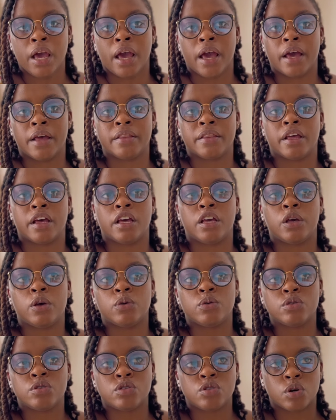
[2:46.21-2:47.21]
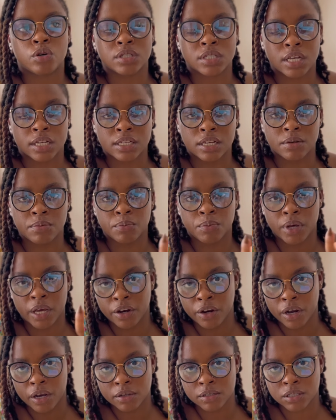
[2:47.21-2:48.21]
and they're used on certain
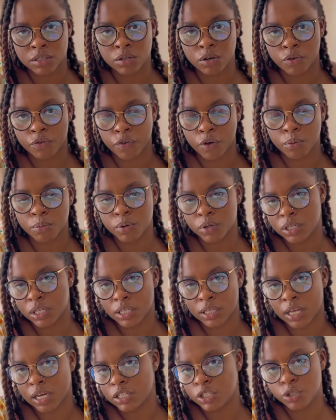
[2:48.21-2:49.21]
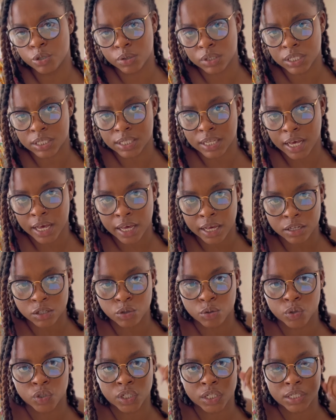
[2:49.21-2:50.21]
areas of your body that you desire
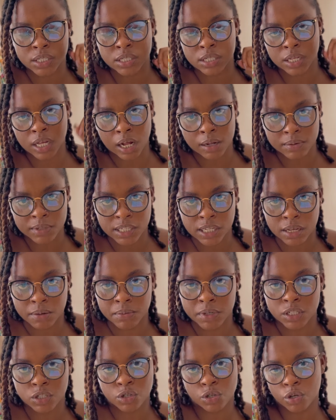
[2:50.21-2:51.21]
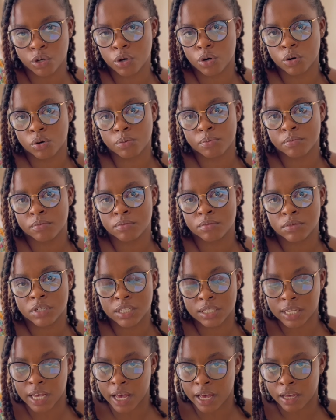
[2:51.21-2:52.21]
to just sculpt them into your
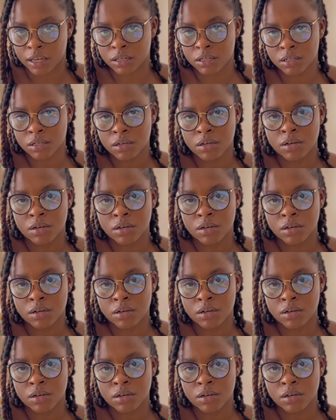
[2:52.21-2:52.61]
desired